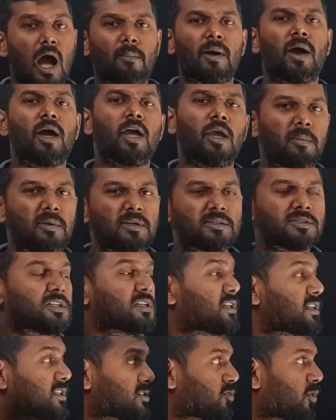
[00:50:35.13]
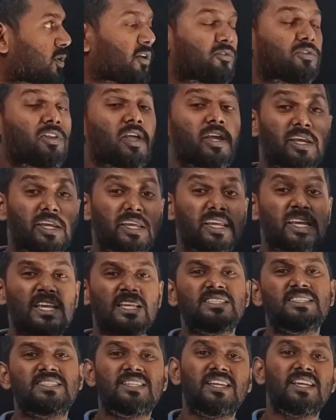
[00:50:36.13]
Gamma emission is one of the
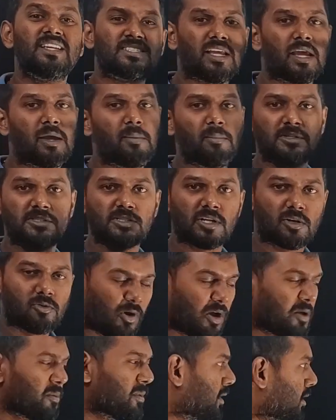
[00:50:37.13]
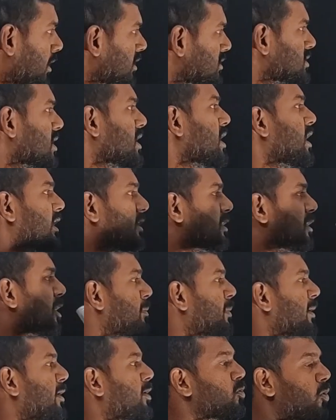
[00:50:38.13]
easiest emission. Why? Because
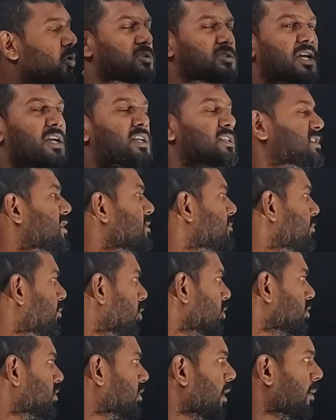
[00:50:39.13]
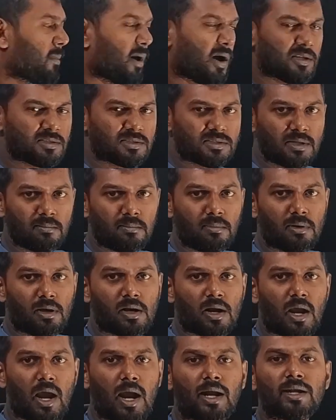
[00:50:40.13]
there will be no change in both mass
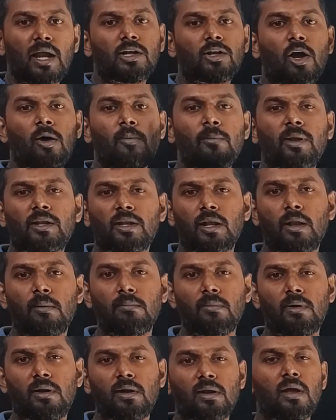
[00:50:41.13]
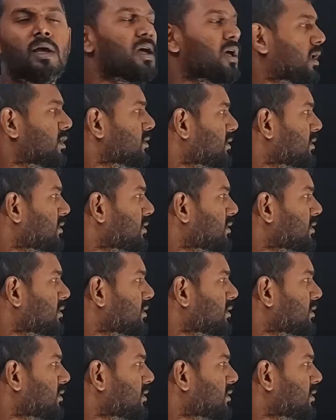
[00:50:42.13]
number and atomic number.